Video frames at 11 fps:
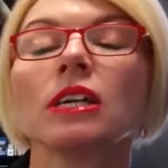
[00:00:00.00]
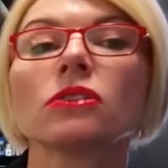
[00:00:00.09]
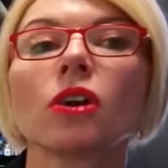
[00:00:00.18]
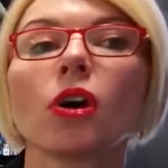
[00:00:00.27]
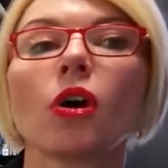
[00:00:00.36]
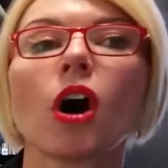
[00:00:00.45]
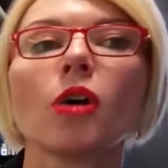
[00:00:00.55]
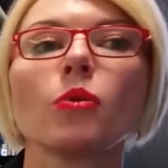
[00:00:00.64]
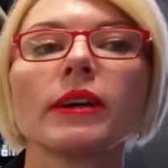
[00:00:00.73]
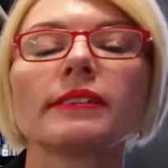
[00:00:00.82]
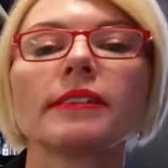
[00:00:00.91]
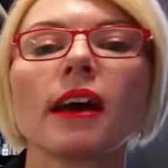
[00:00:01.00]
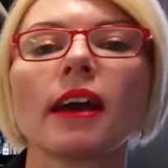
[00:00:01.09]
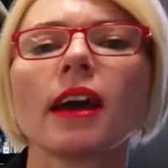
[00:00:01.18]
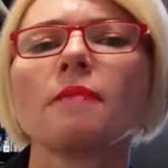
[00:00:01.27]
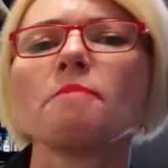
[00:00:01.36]
So I always
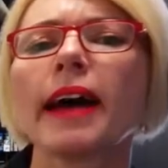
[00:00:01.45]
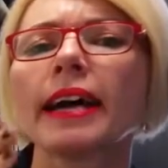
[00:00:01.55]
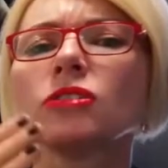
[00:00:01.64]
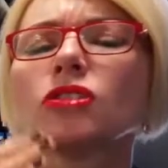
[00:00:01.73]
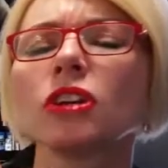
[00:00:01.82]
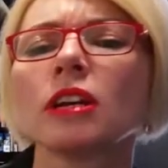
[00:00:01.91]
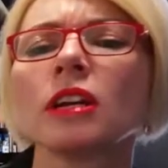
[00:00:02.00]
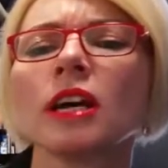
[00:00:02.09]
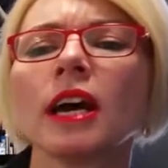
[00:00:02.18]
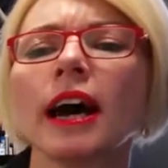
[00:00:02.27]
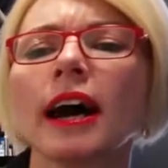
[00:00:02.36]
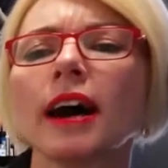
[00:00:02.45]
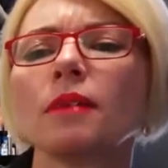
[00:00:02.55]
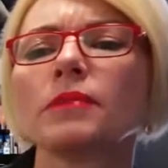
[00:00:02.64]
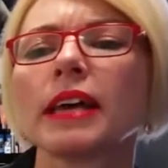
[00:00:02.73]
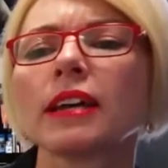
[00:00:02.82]
say, imagine
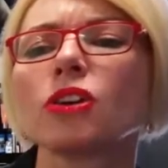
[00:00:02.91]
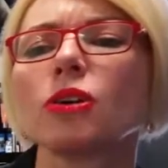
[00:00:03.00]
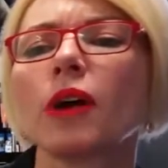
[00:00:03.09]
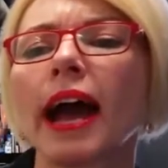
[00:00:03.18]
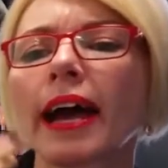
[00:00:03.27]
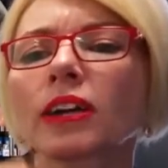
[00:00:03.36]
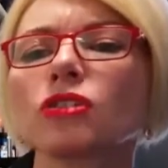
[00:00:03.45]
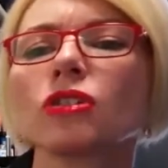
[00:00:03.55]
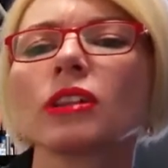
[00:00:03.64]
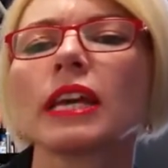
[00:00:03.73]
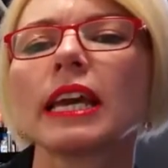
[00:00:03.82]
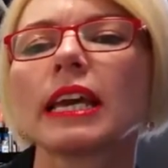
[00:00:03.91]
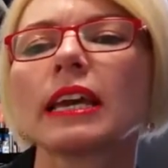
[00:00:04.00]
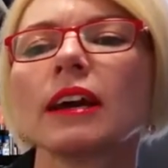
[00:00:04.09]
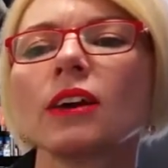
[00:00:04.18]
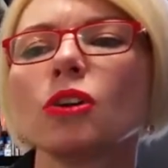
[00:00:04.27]
that you
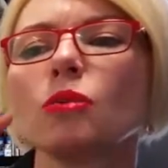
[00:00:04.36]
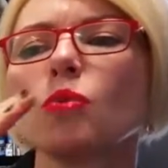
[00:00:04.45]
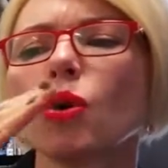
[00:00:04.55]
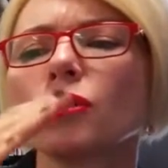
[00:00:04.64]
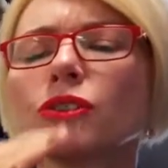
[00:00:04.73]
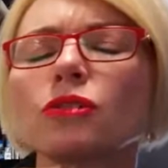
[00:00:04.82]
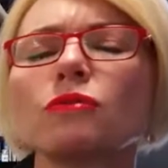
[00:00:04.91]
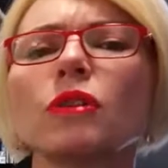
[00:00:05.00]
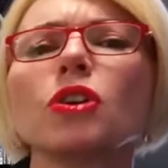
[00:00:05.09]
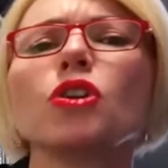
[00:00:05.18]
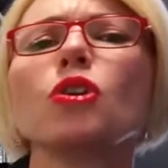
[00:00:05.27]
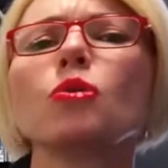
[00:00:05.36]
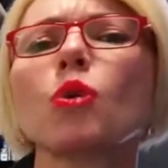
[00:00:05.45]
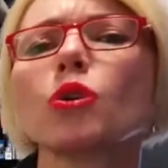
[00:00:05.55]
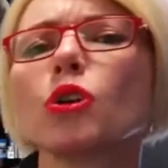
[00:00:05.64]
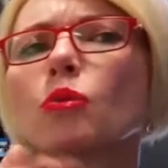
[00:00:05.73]
want to renew,
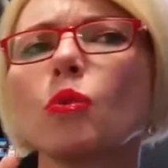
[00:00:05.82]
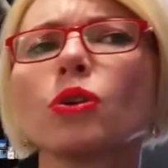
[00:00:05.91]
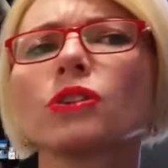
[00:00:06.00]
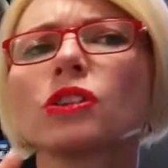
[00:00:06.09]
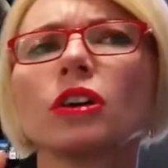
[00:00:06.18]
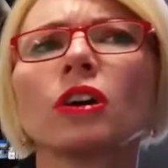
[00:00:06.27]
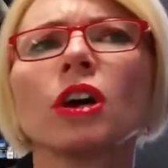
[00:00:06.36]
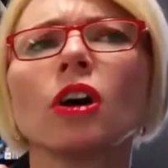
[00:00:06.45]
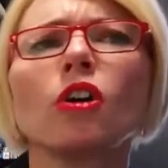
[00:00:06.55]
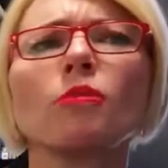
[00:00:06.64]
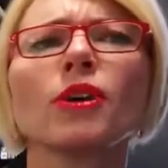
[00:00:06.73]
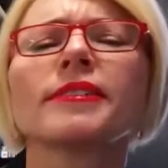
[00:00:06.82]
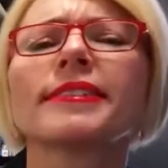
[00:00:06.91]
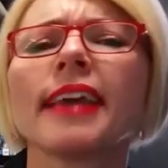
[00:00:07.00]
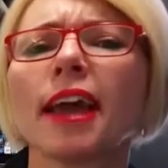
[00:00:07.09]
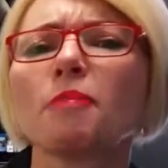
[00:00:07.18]
or you want to
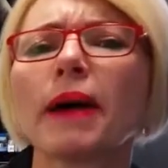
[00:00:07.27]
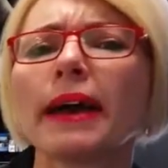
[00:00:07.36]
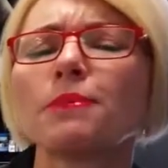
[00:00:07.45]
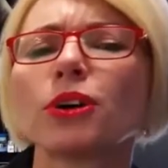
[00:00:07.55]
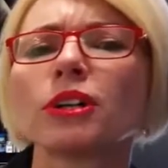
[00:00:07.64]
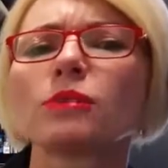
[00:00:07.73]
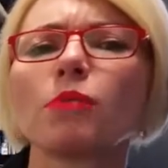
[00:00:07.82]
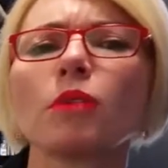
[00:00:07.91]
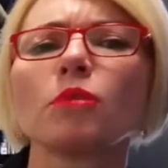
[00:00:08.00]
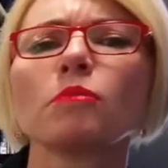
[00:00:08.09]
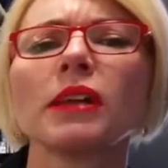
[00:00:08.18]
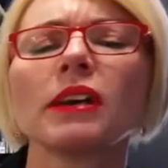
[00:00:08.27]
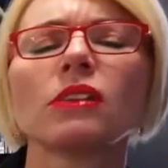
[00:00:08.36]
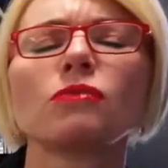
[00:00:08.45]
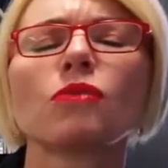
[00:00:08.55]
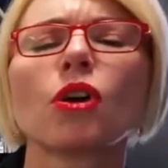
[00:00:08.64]
almost sandpaper. It's probably
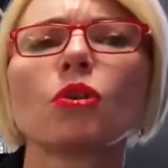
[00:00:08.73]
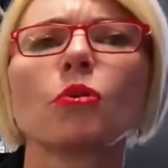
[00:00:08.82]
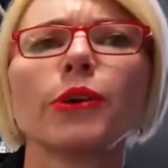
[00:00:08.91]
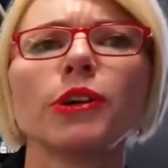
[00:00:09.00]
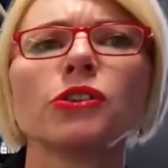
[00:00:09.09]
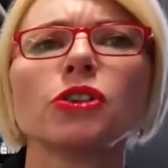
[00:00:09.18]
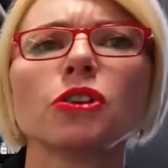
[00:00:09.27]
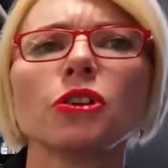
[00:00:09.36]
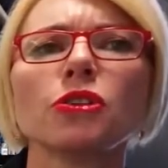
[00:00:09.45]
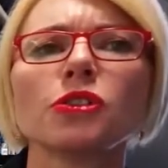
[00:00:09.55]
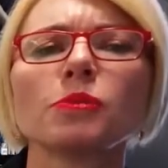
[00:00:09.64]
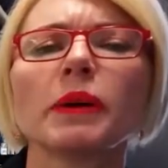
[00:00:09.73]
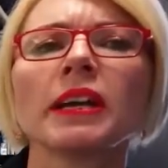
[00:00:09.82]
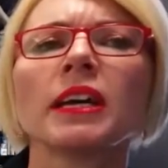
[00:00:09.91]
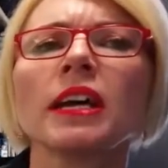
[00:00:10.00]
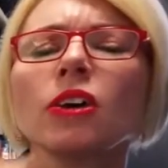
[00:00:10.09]
the wrong word to use,
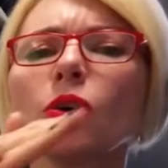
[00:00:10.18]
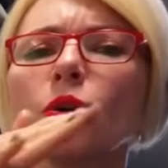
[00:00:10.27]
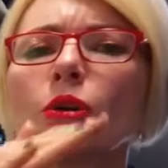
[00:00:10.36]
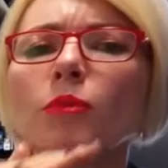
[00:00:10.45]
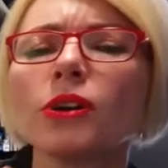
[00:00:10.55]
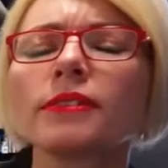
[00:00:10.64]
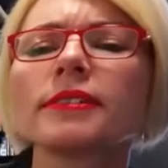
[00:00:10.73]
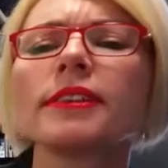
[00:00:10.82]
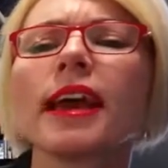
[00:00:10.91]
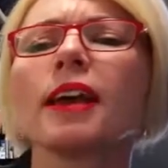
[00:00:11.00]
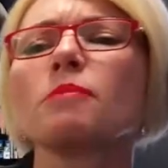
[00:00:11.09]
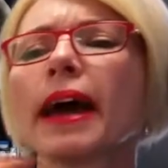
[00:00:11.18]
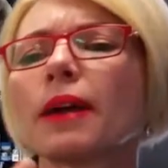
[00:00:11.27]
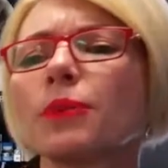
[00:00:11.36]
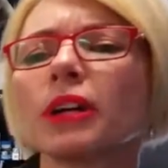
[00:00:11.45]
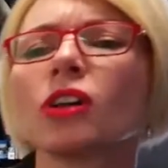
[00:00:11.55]
but you're almost
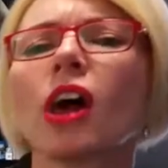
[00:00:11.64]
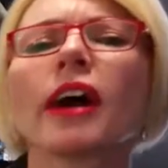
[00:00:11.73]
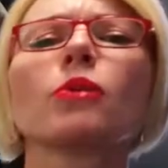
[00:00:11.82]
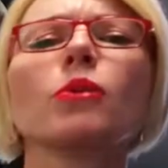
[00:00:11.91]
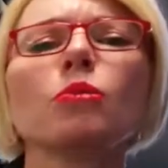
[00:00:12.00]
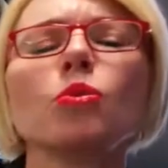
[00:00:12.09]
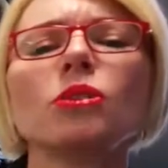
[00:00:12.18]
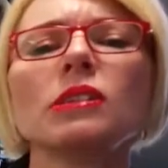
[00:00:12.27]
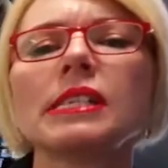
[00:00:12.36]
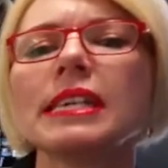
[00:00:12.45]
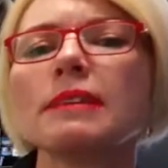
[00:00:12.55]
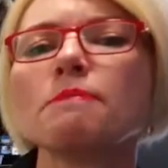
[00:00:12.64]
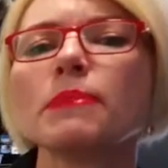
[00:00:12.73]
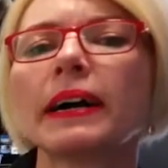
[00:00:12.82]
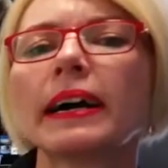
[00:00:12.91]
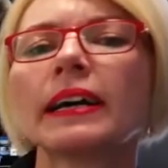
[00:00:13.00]
sandpapering like we would
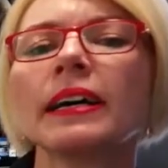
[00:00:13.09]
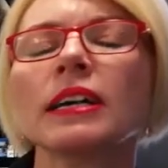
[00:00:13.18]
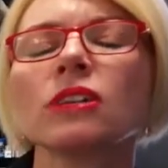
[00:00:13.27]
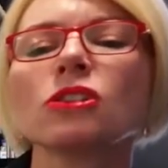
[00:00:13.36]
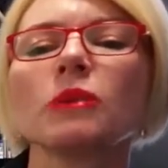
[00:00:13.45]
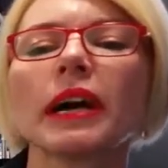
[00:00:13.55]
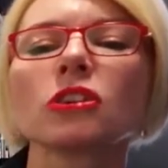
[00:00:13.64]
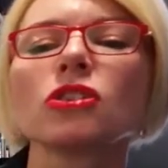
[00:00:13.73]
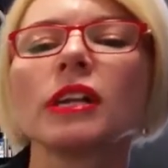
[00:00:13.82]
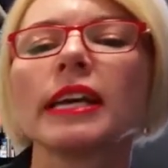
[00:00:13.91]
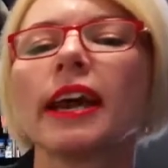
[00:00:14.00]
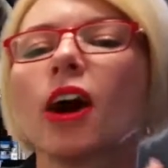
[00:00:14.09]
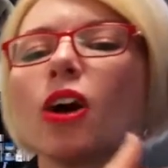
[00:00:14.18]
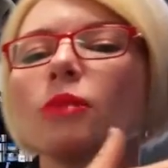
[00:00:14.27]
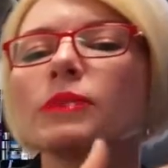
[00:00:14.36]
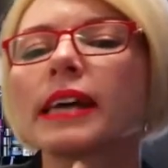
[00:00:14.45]
timber to actually
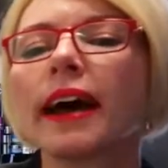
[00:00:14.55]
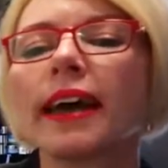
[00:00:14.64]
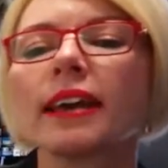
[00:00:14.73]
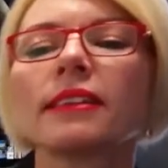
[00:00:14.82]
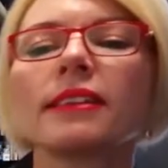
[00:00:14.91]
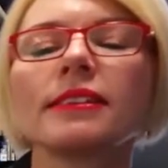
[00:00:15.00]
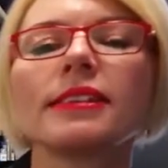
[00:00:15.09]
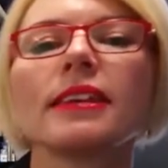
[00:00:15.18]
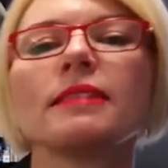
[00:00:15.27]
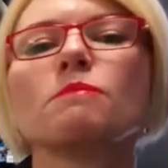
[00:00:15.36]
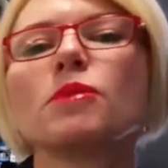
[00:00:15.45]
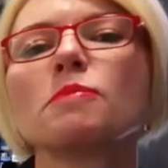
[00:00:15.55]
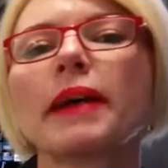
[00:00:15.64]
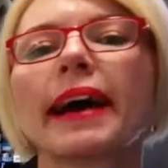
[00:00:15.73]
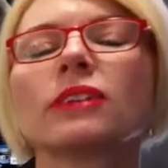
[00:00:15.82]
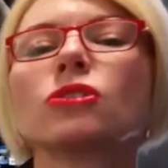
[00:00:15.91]
help take the timber
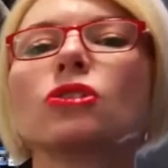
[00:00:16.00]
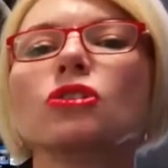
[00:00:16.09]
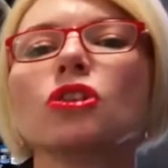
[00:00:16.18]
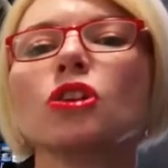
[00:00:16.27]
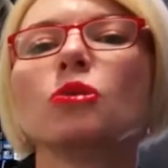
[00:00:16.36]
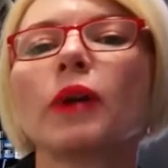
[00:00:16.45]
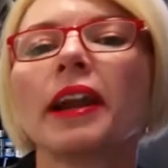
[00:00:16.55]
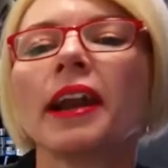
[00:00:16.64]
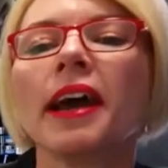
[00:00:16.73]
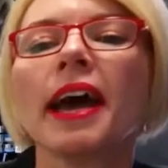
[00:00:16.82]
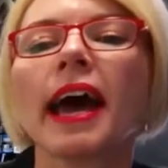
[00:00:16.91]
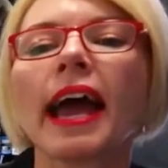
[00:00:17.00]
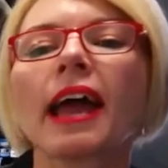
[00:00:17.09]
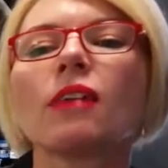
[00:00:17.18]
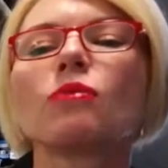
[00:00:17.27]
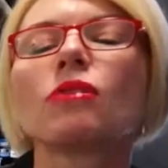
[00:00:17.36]
back to new
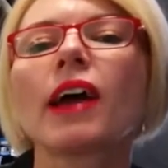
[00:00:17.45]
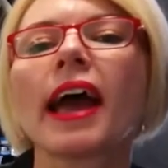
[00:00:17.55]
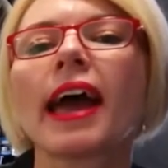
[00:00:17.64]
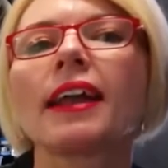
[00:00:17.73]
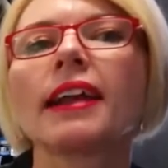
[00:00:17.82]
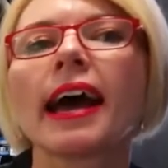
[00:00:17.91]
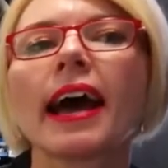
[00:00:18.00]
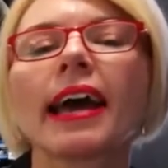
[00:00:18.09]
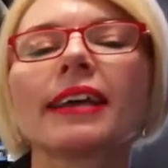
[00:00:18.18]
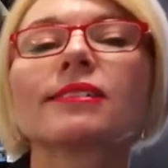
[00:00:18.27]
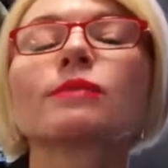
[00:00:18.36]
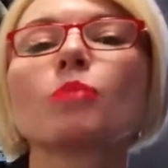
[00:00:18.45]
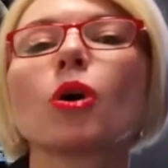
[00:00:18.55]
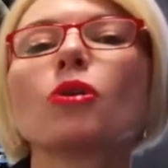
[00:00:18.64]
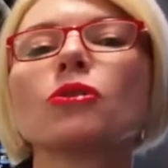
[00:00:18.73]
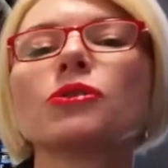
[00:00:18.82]
and
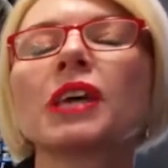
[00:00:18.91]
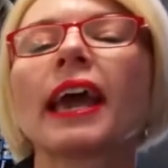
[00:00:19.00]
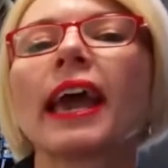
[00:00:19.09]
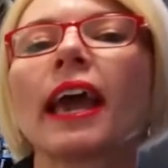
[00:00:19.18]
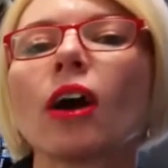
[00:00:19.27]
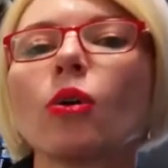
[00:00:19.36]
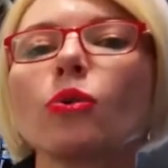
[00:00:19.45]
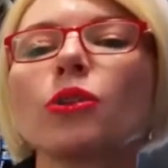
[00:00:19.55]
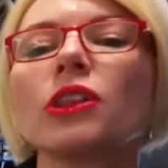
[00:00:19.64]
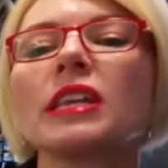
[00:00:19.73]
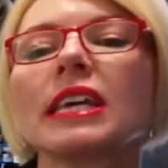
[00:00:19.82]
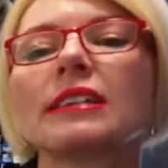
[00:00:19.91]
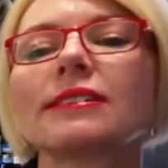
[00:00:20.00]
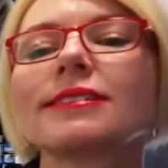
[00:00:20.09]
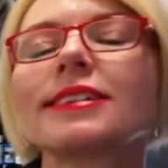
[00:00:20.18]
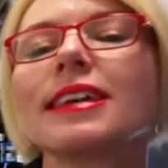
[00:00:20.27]
expose healthy
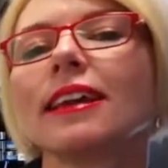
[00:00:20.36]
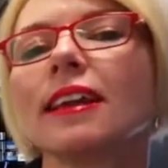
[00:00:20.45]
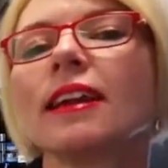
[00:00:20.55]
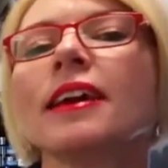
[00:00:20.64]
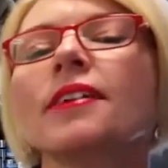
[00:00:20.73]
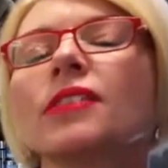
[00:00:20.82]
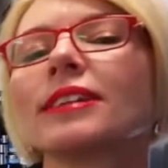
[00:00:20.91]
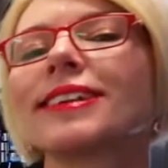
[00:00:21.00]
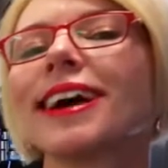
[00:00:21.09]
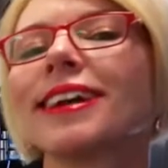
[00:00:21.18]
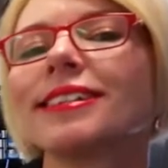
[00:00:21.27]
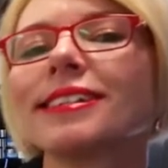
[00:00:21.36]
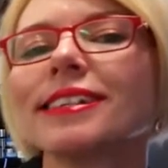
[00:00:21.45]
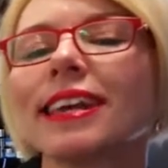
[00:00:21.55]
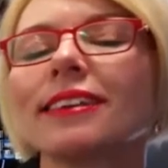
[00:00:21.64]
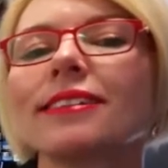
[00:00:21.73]
skin that's
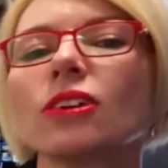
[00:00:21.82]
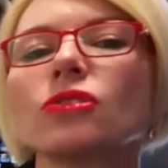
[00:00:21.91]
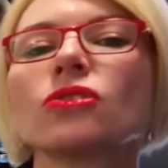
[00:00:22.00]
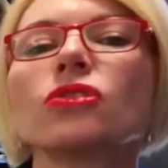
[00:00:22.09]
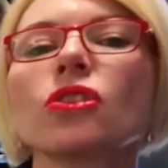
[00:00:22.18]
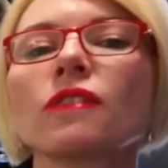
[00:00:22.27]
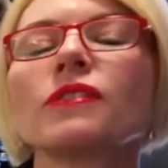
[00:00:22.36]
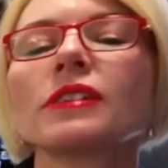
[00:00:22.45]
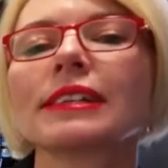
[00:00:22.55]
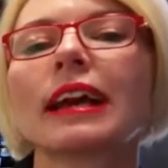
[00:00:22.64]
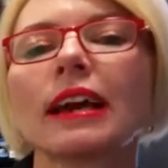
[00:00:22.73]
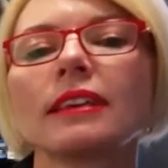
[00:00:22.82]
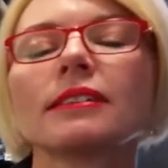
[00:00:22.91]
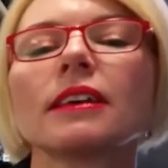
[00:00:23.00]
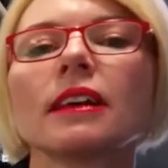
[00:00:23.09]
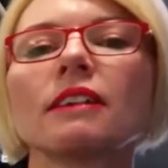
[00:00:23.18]
underneath those surface
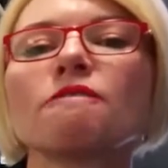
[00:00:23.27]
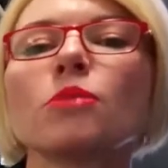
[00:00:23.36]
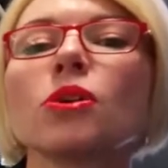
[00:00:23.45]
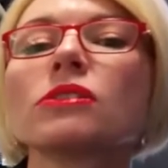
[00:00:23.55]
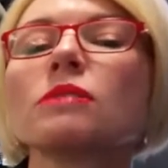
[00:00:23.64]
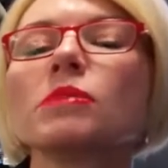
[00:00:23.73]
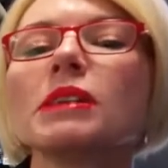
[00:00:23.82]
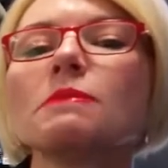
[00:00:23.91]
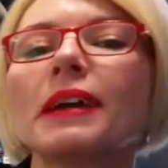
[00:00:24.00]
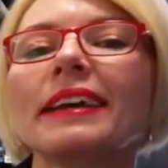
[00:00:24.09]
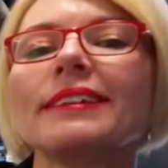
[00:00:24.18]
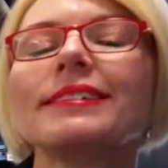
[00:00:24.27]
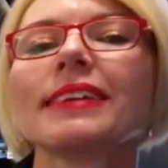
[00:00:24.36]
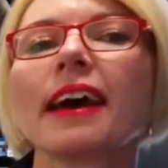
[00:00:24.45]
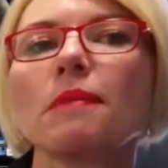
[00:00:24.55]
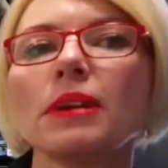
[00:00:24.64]
layers that have possibly been
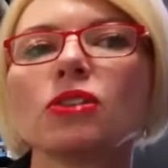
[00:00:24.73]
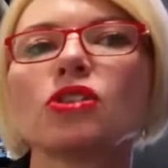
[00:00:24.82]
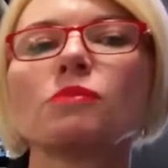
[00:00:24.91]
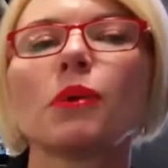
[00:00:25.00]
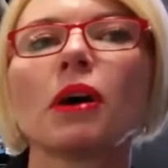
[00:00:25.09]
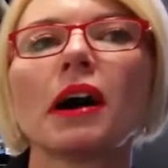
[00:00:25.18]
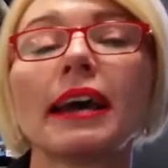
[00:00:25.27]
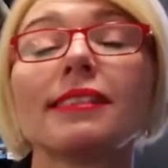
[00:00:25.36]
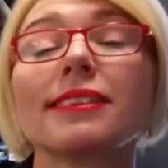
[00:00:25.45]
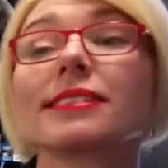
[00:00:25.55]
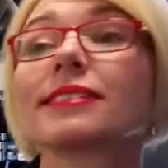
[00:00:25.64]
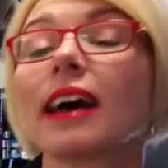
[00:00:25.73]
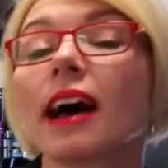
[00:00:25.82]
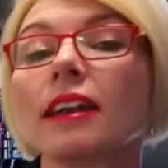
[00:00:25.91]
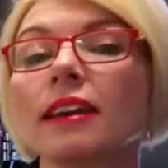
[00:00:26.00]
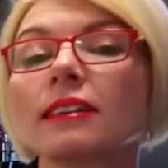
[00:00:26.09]
damaged by the
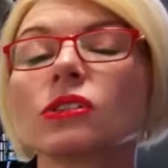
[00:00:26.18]
sun.